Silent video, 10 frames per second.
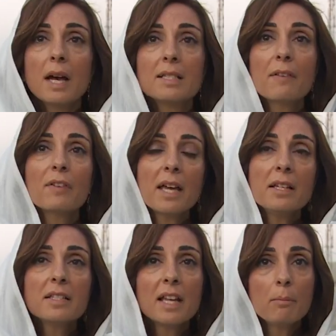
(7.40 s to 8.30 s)
As
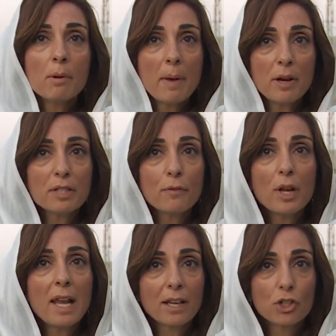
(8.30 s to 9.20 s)
Afghanistan prepares for
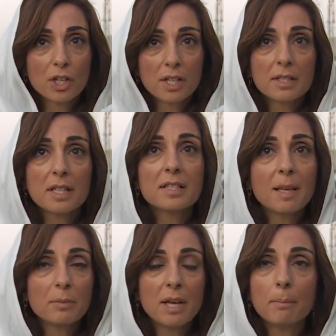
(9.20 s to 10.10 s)
elections in
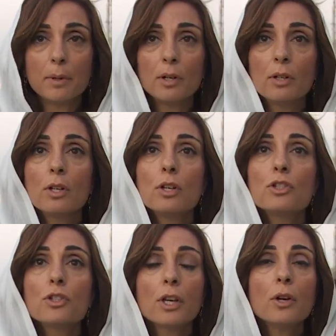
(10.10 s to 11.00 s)
September,
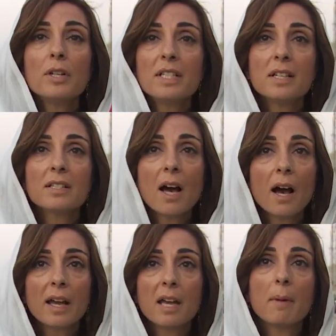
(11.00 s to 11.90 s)
security is
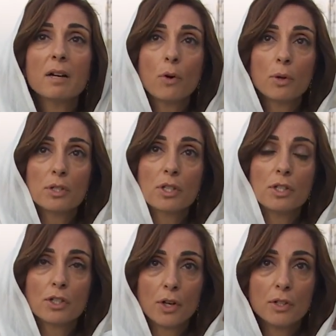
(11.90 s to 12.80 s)
high among voters'
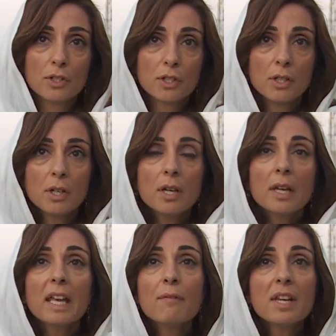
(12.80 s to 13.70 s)
concerns.
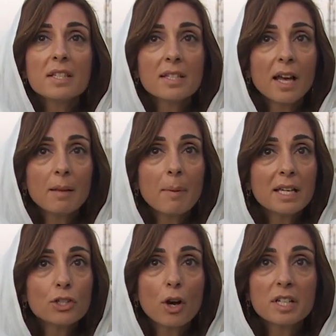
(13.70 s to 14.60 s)
Even as
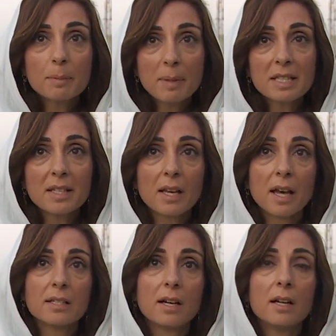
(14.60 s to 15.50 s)
Taliban talks peace in
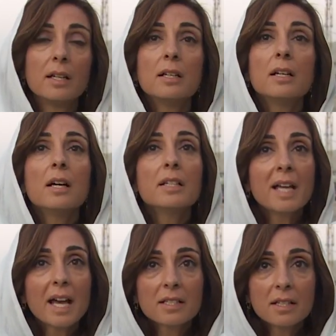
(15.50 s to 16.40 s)
Qatar,
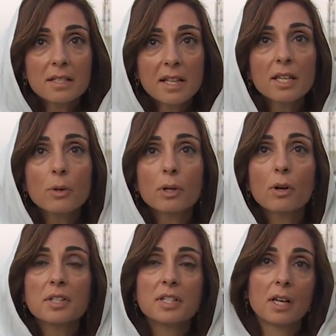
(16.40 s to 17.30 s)
attacks continue
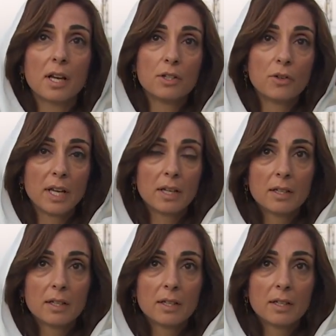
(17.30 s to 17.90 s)
across the country.